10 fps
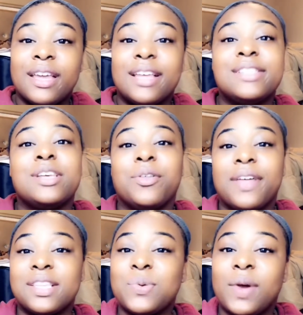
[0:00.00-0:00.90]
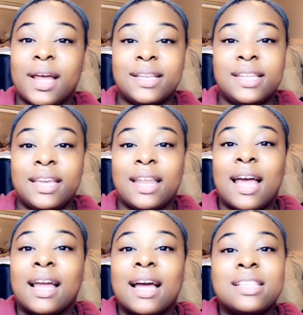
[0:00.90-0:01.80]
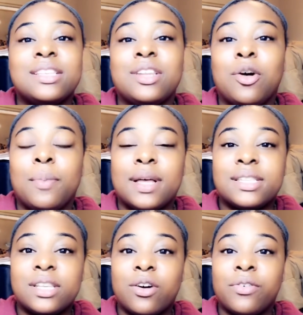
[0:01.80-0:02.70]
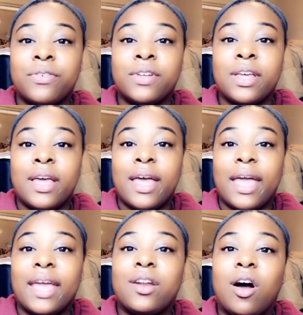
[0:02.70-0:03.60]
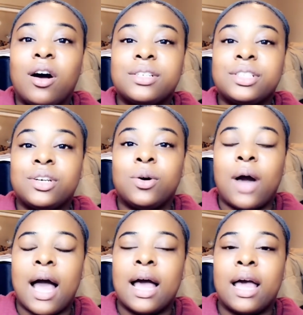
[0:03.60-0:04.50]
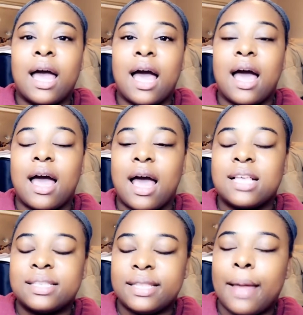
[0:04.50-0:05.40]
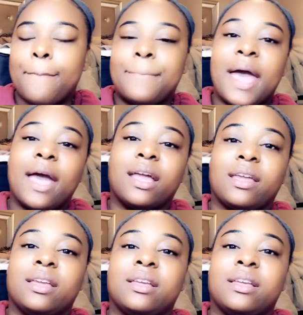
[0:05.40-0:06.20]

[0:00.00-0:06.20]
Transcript: And so that's what I did. I got to know myself. And also I stepped back.